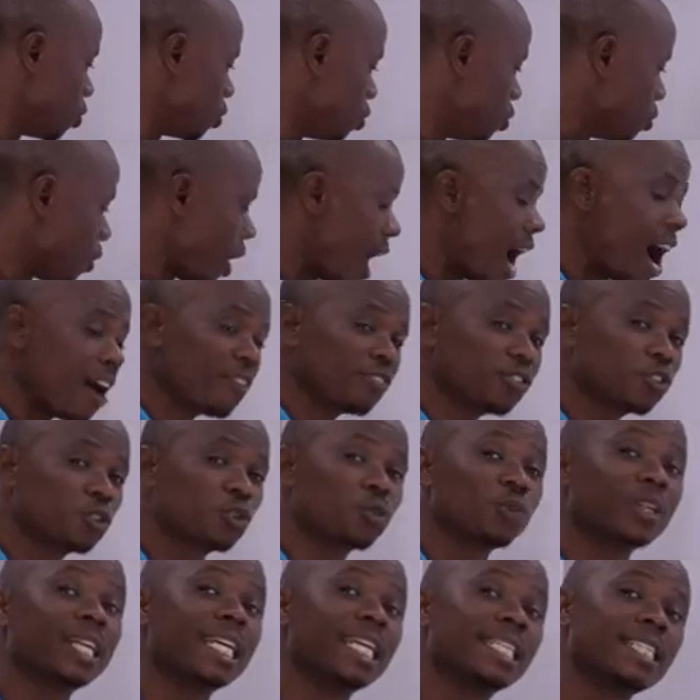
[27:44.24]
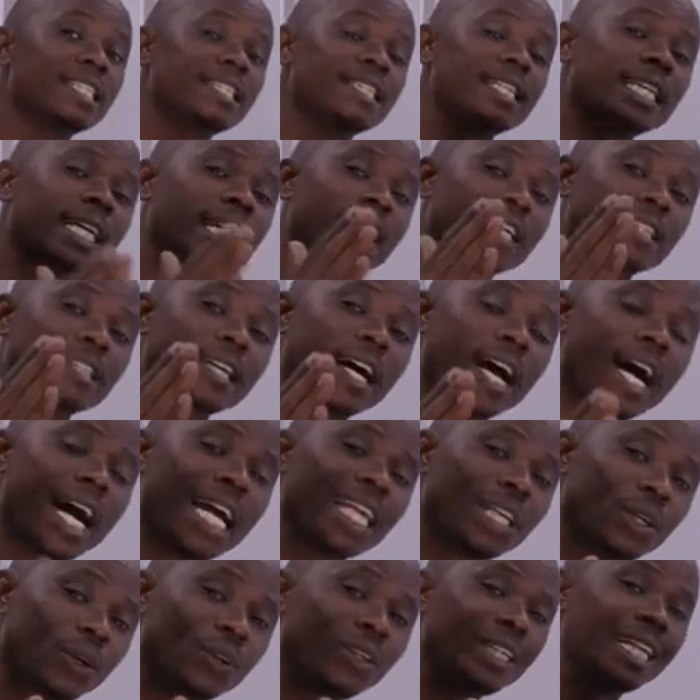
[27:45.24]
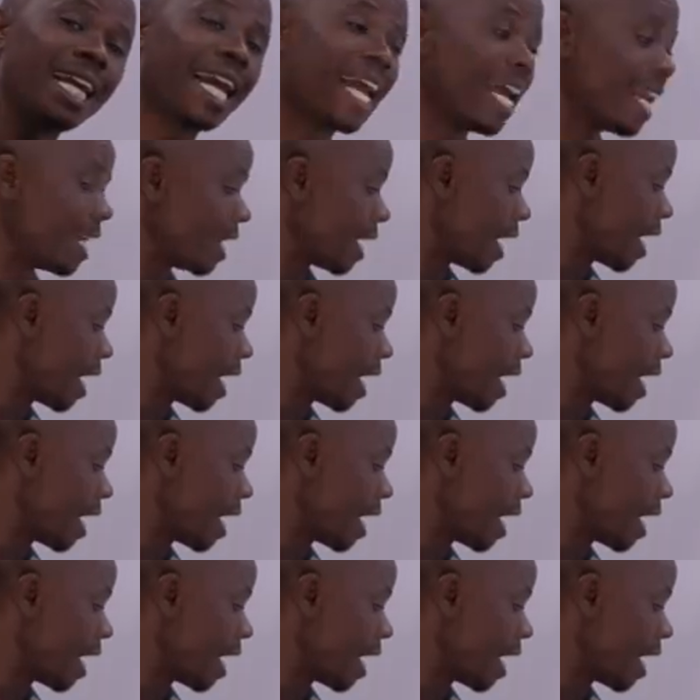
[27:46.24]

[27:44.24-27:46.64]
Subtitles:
you have to get the cation and